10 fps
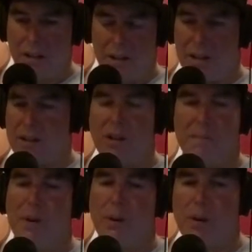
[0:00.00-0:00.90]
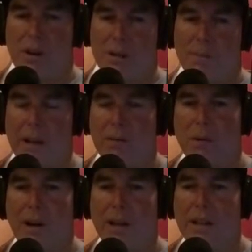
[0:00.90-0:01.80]
that's all the motocross bikes we
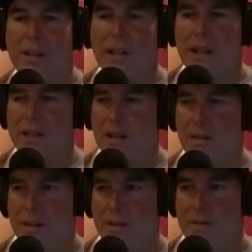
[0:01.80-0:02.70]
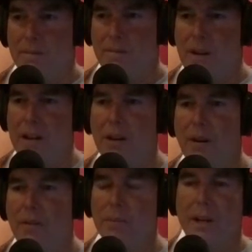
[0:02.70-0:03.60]
ride these days. And I know
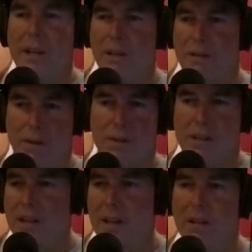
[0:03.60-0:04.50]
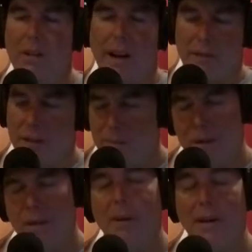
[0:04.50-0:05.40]
everybody, the first thing they do after they put
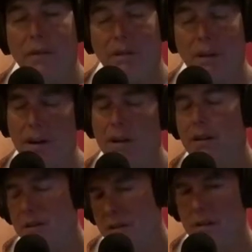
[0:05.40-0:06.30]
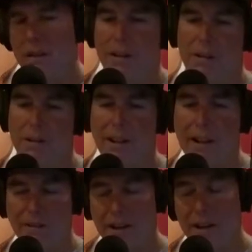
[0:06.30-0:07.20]
the muffler on, another thing,
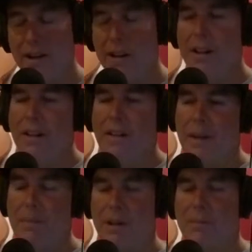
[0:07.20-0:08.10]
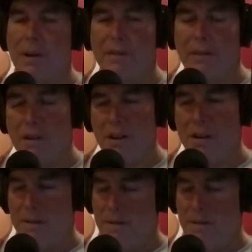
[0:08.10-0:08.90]
right? They put the muffler on,